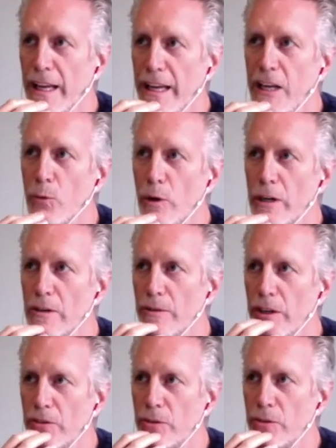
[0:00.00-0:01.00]
any one of
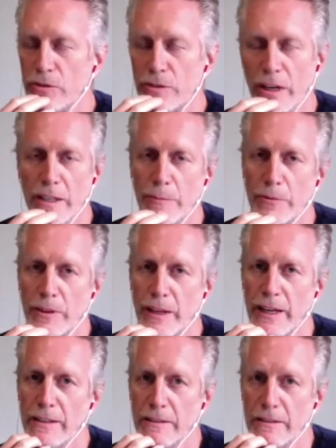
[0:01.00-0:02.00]
us who signed up for that,